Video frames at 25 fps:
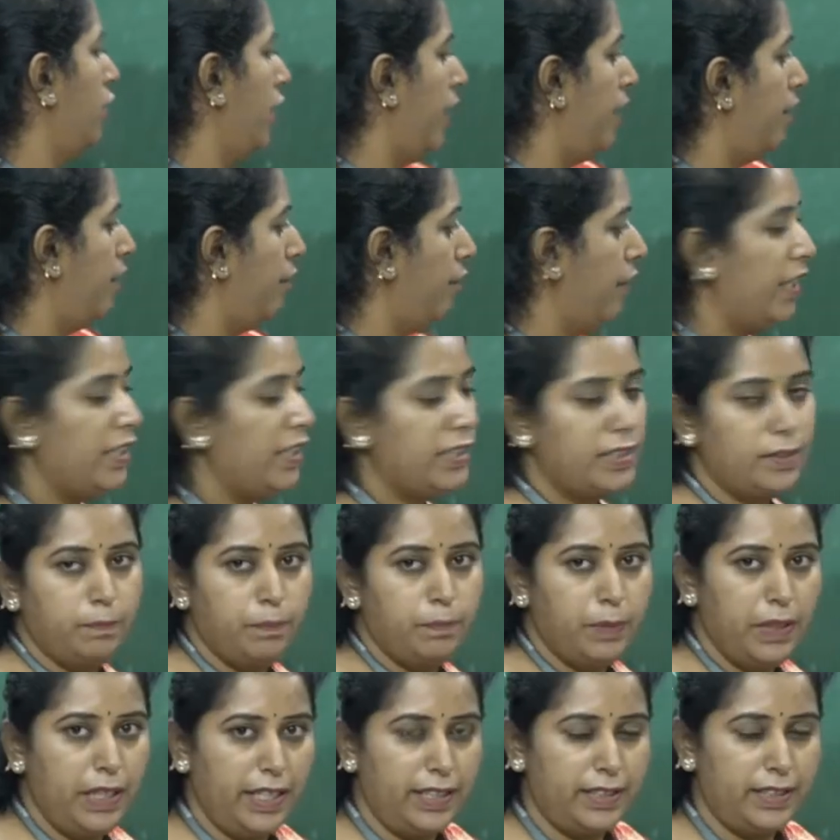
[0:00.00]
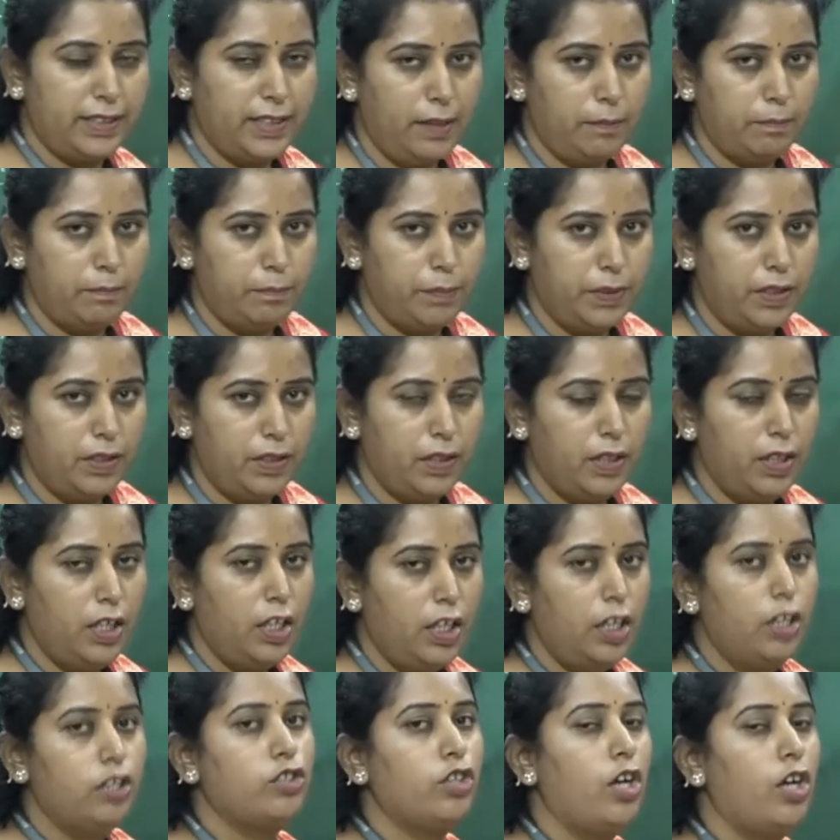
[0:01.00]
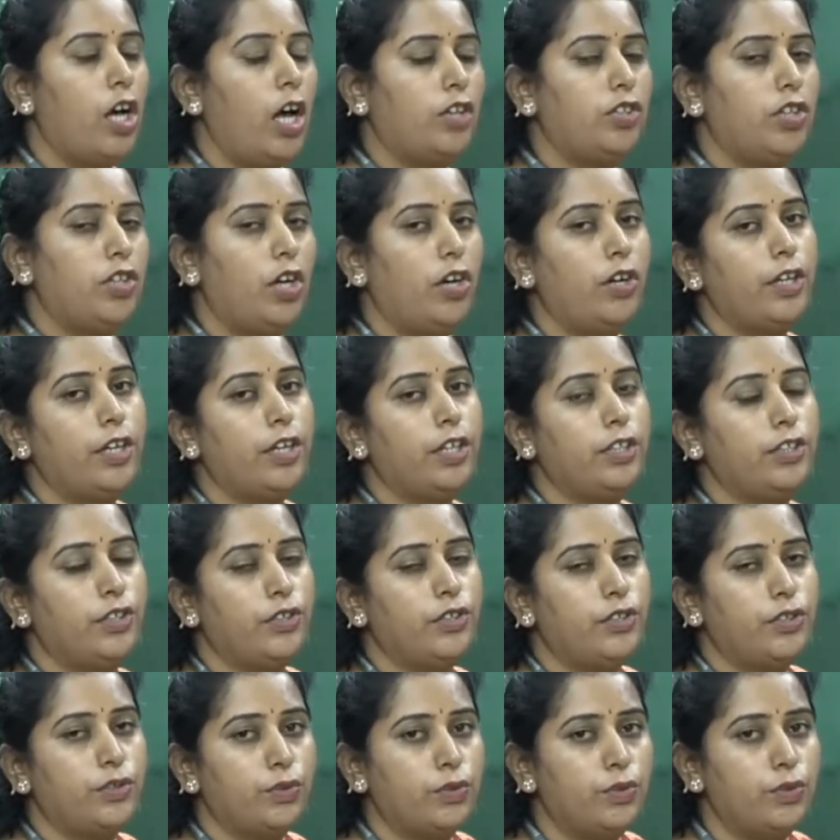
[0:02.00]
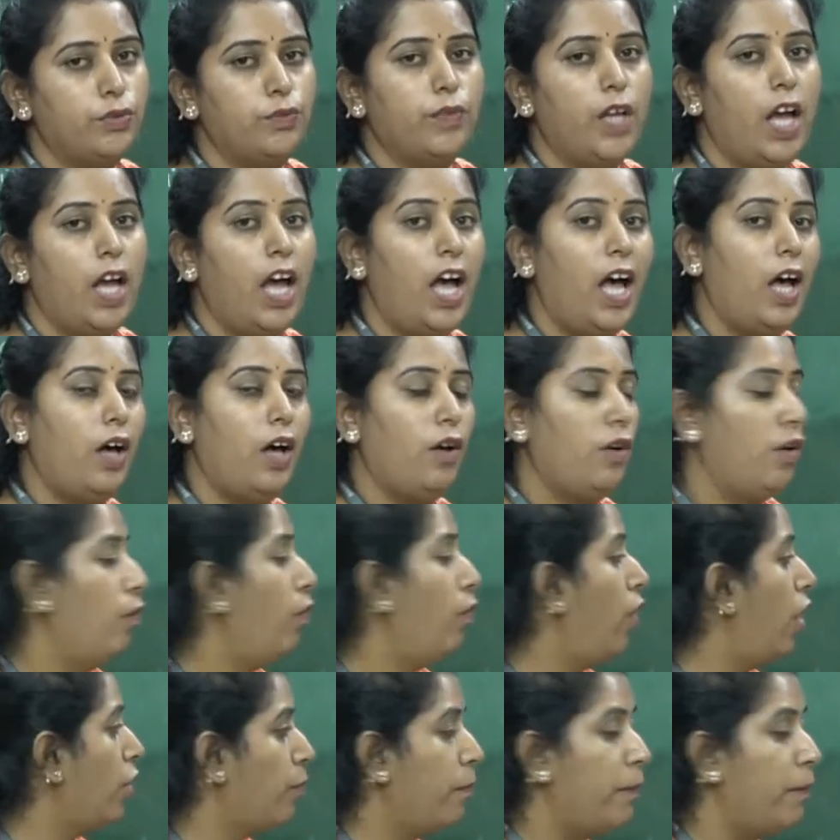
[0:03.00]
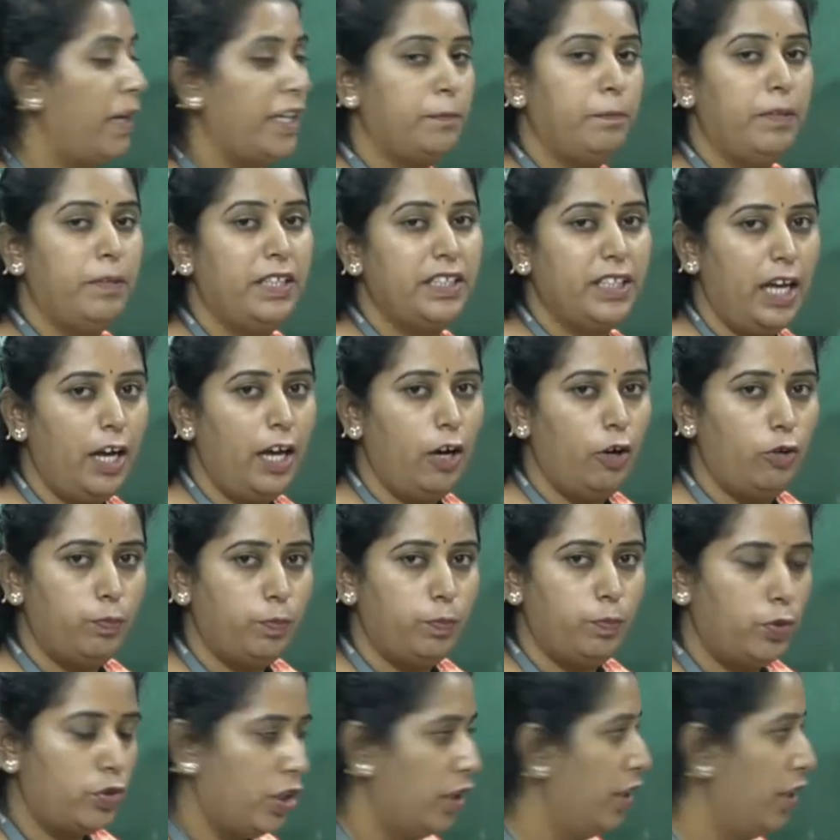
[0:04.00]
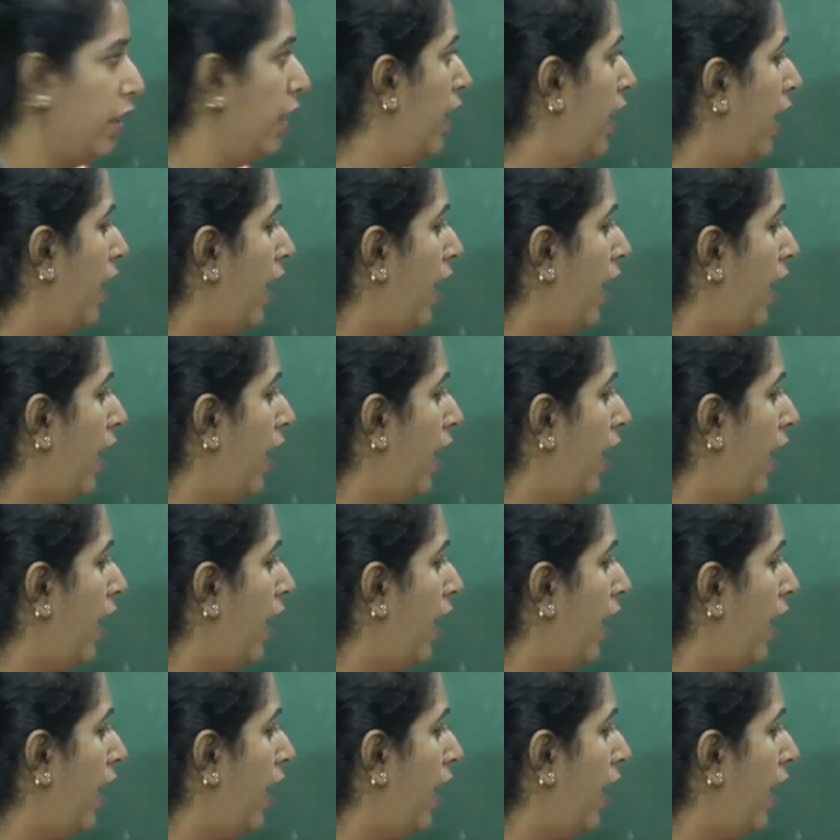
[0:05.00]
Okay, very simple example. So according to you, what might be the output?